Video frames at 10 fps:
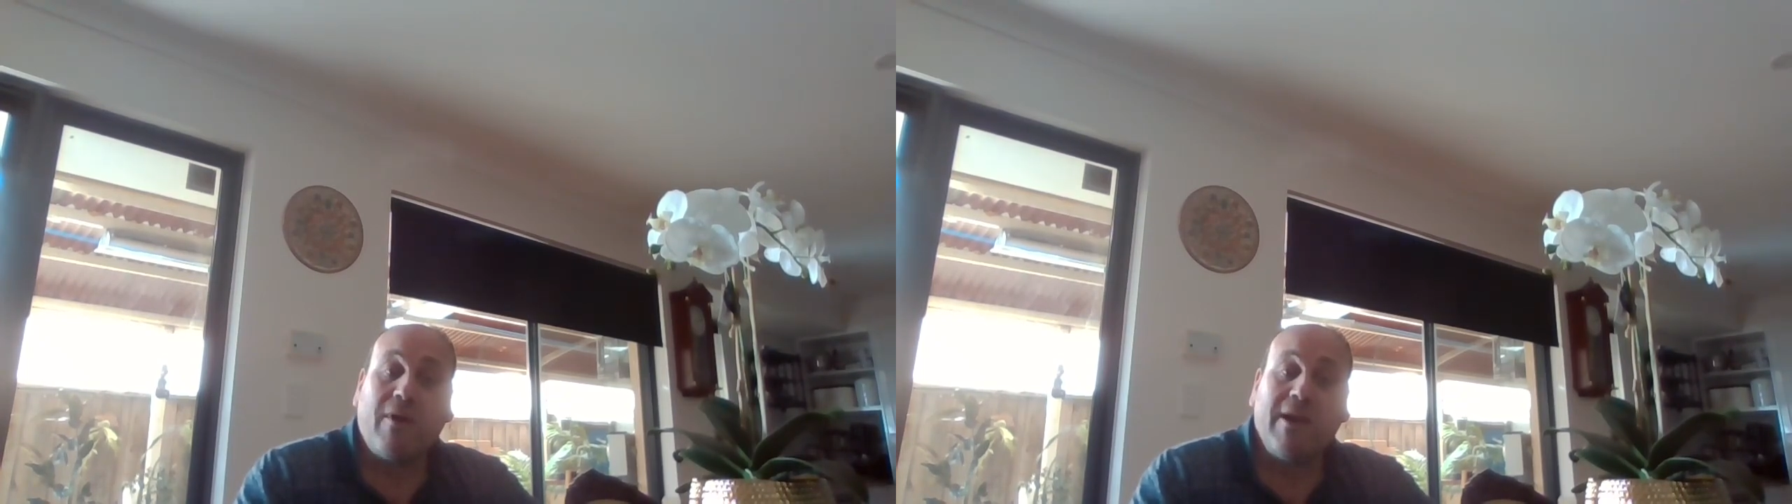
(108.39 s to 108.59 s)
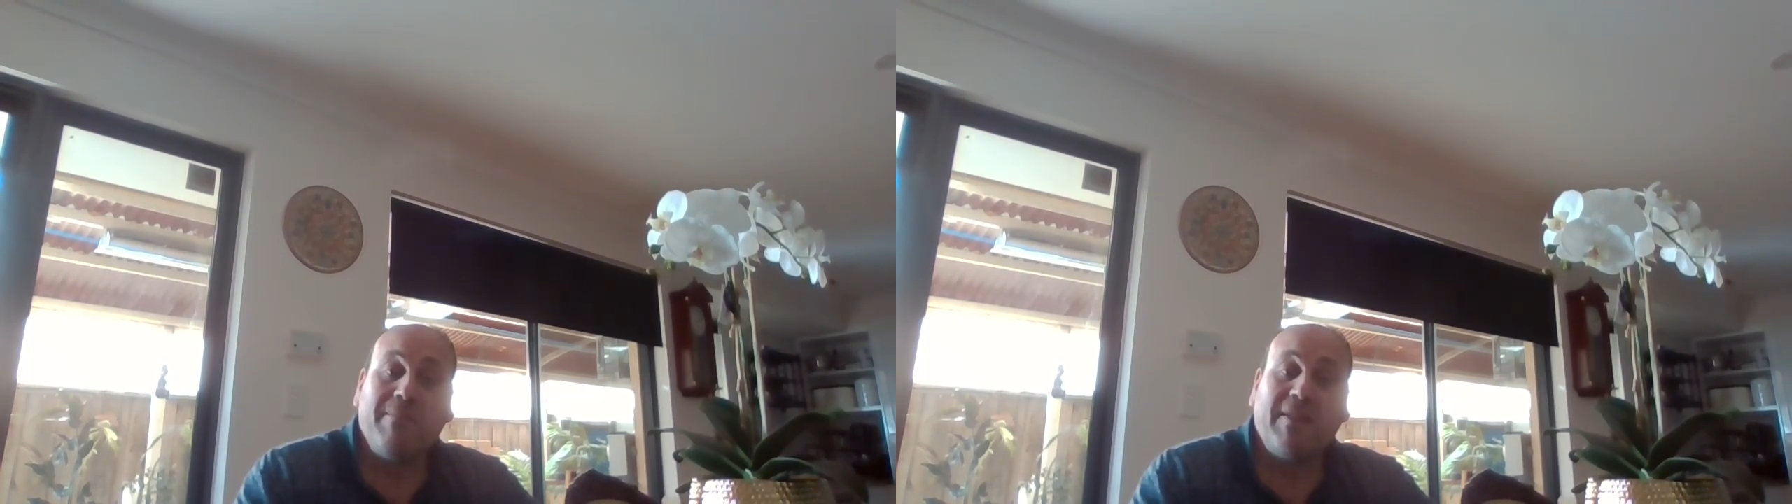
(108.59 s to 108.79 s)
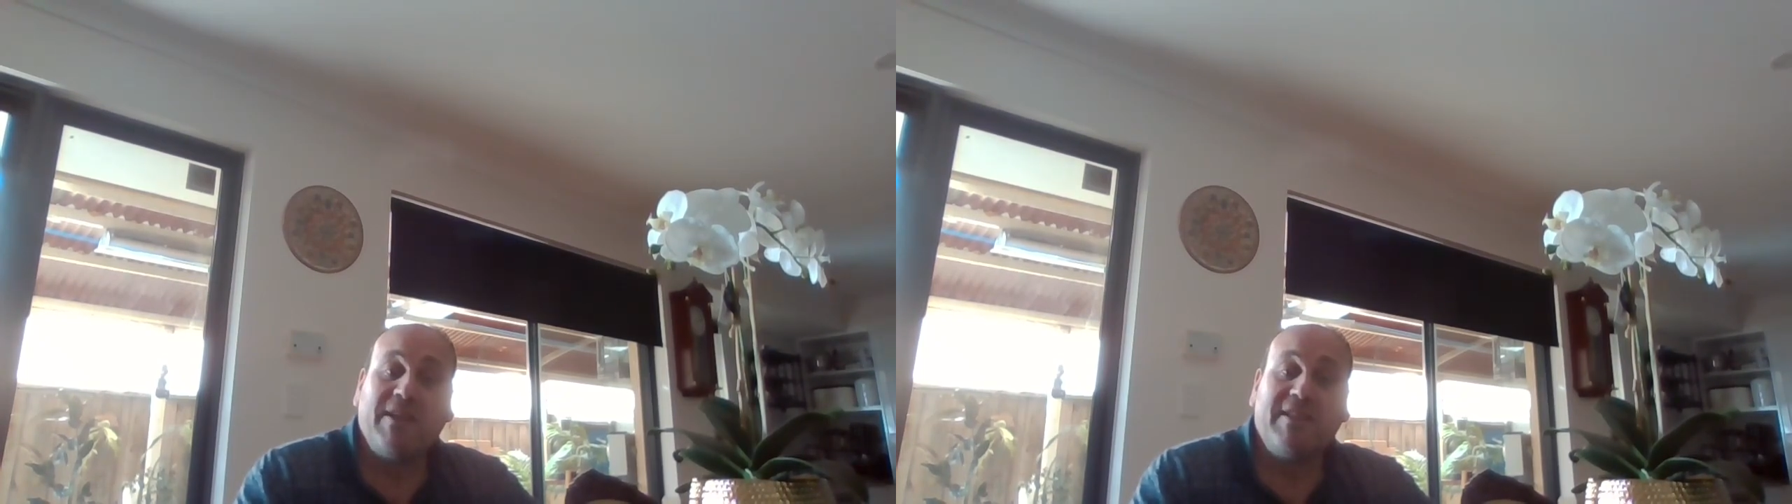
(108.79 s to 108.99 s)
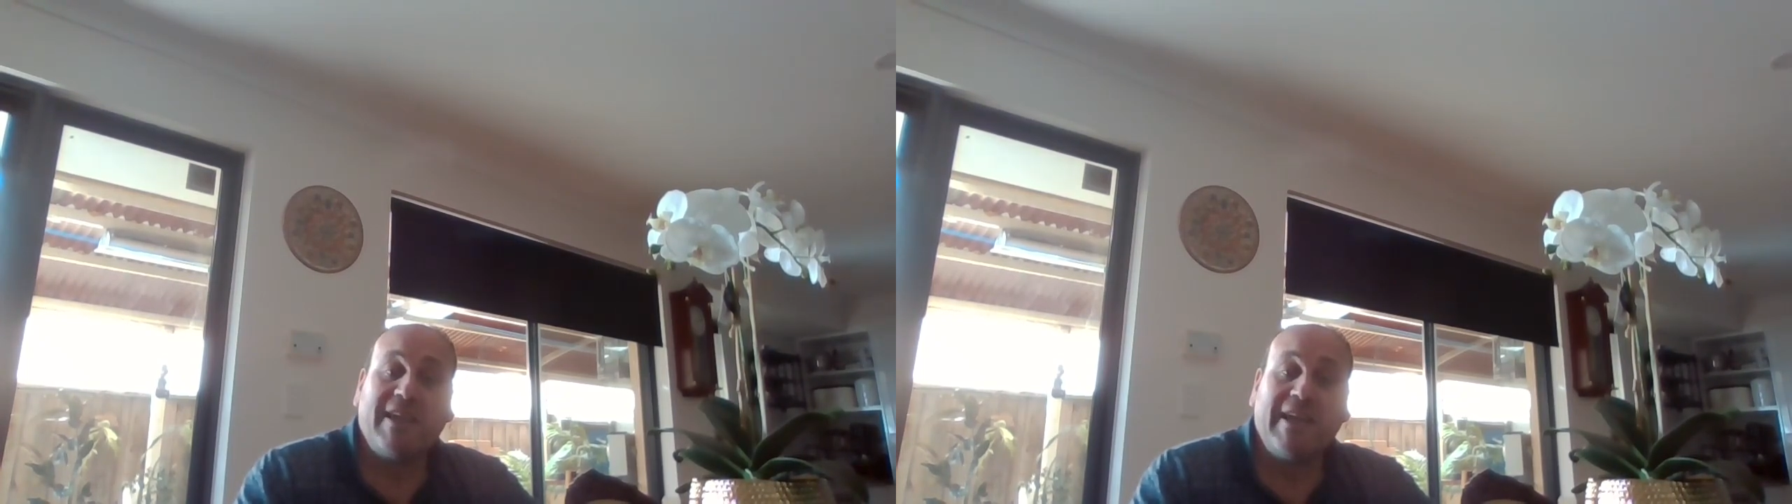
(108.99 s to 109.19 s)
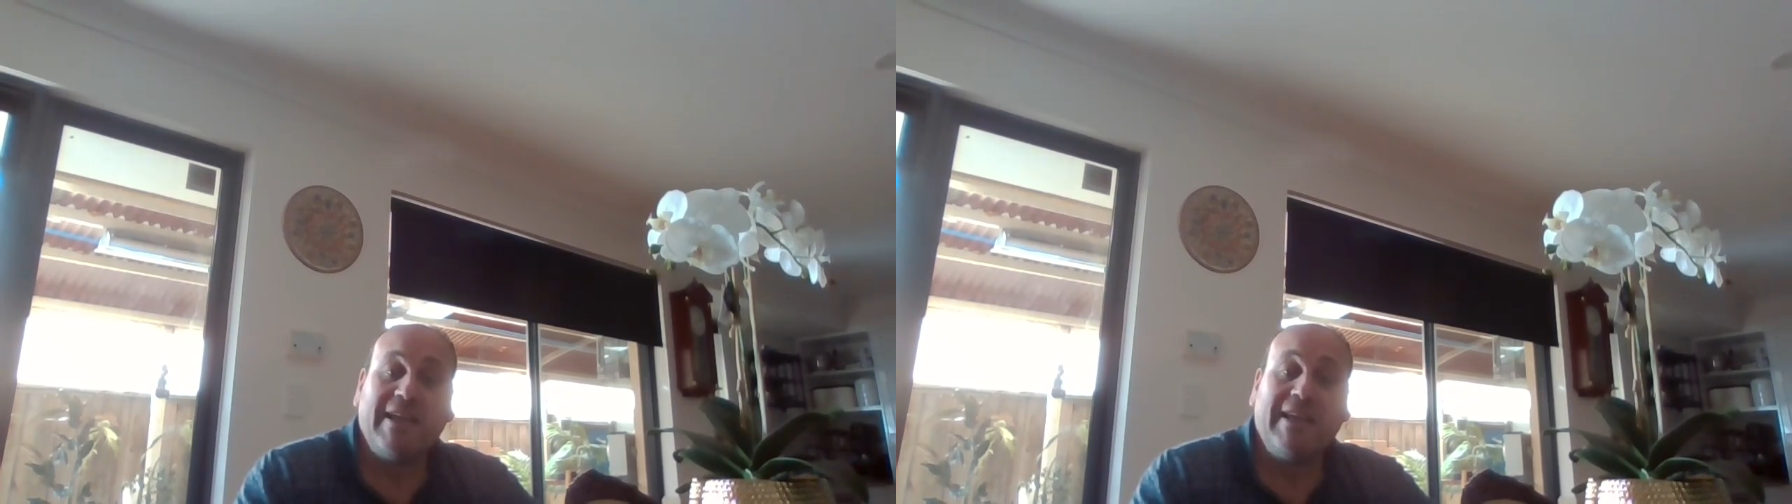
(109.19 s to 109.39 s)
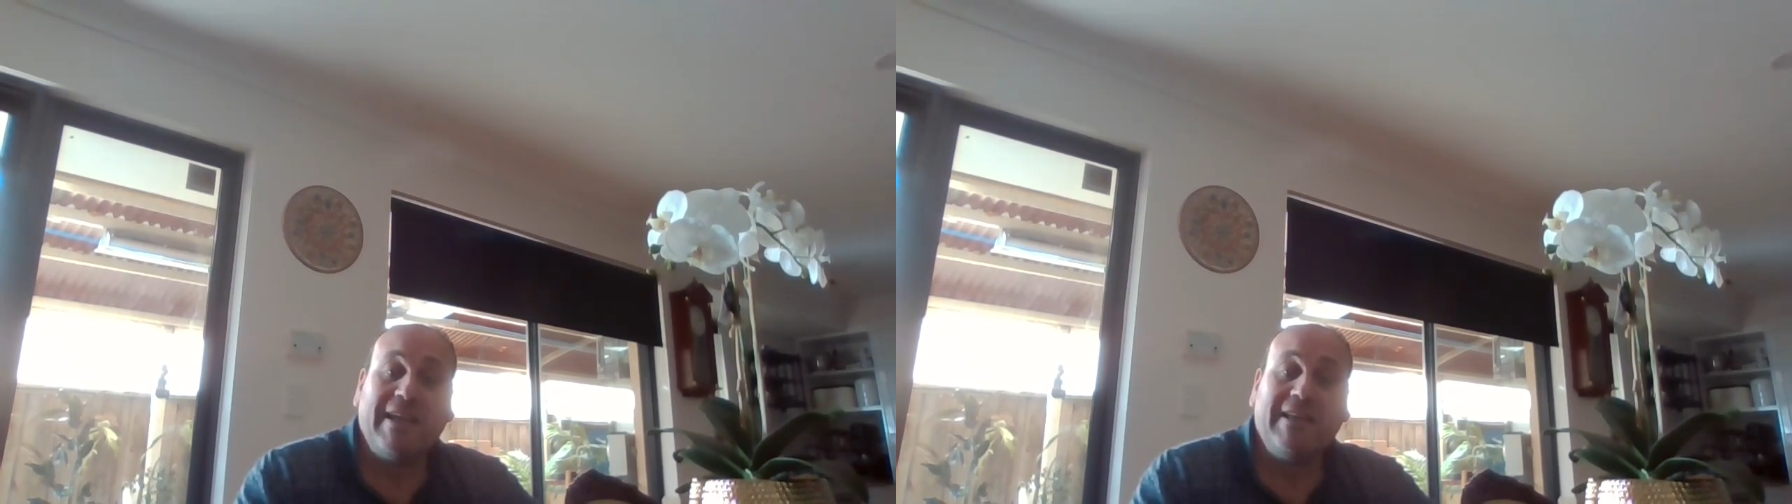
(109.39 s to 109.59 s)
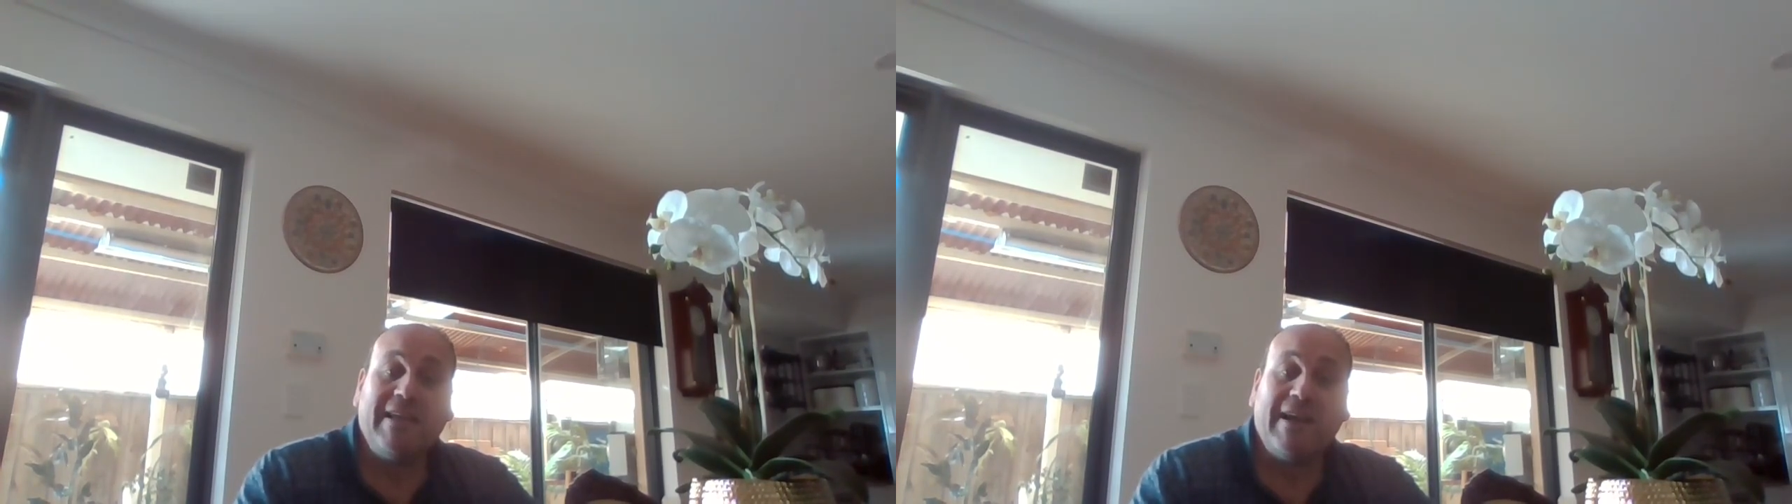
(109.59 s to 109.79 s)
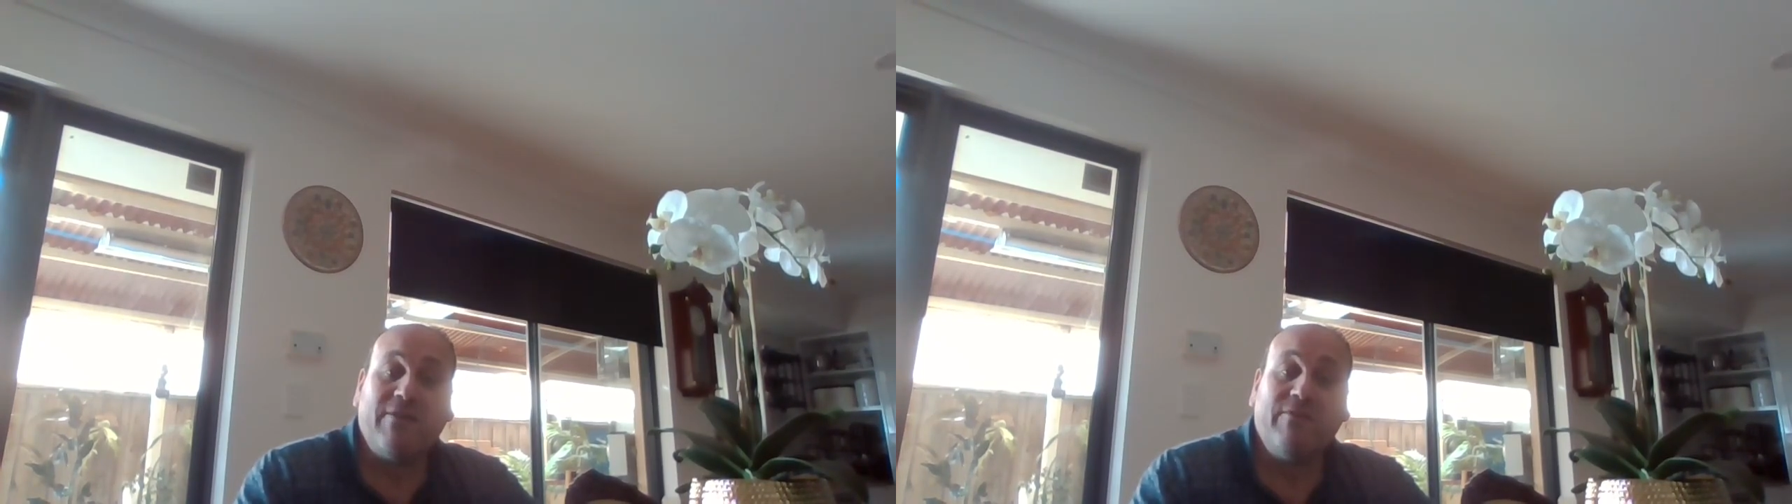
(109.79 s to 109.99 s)
I'm at the tail end
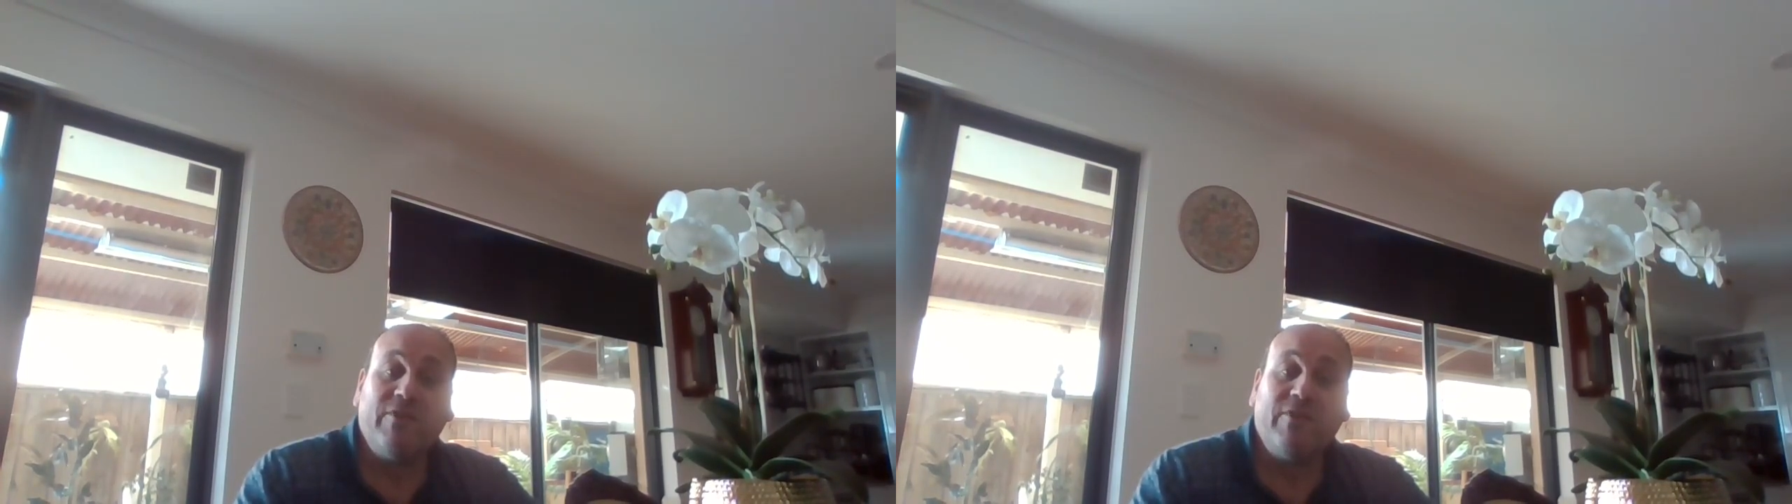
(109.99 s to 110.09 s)
now,